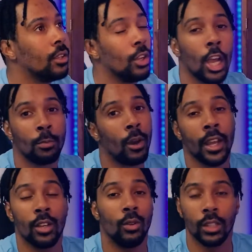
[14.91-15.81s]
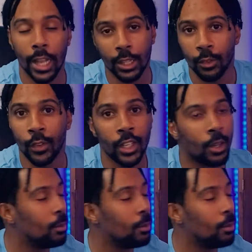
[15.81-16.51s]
You guys probably ain't gonna like the video